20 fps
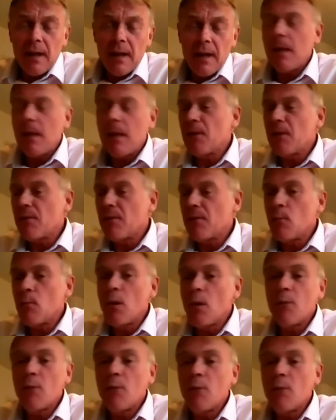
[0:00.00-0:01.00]
slept
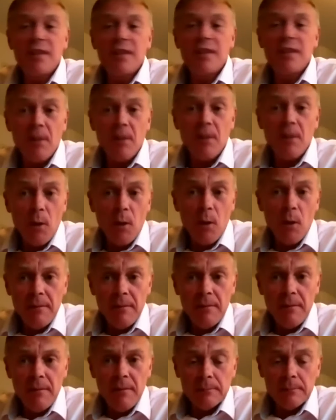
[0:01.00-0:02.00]
around with different
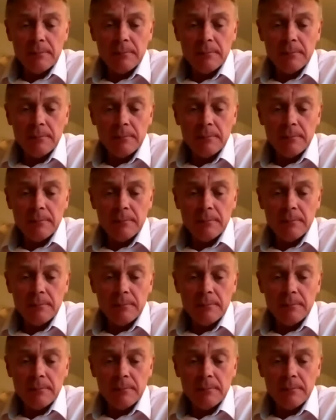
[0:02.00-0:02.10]
women.